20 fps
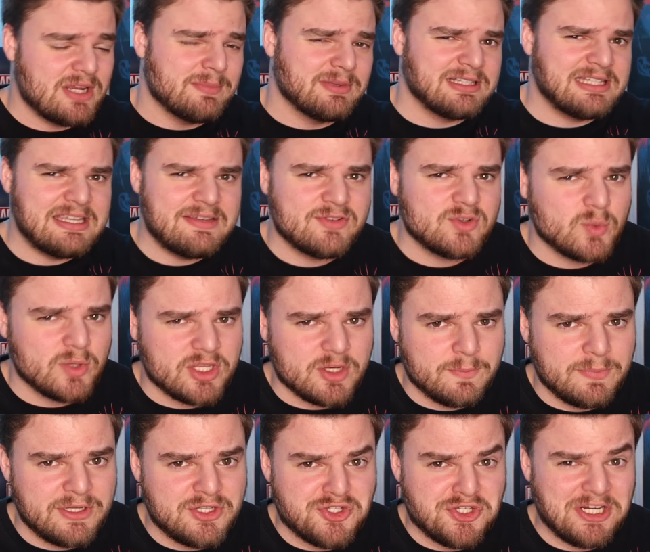I believe is what they're
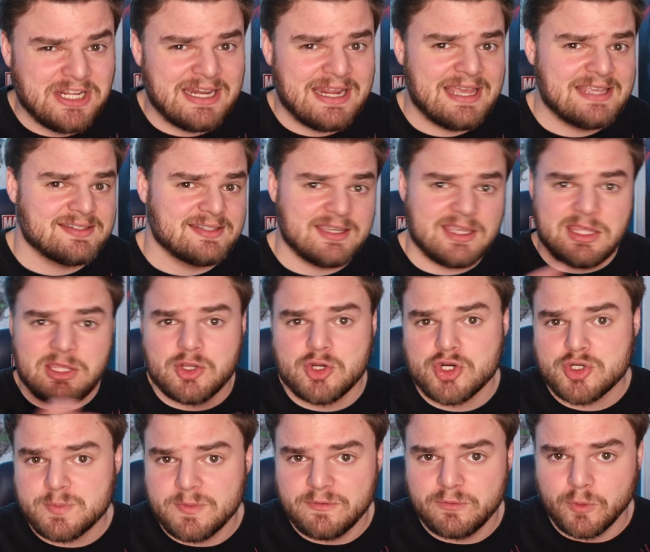pitching it as, like
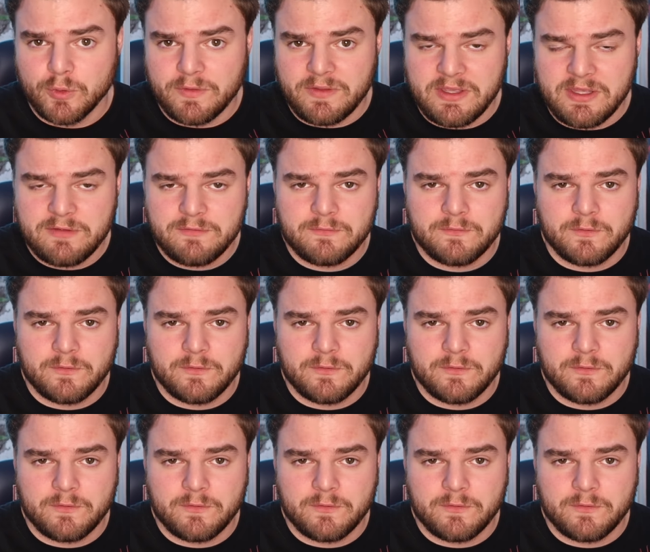years before the It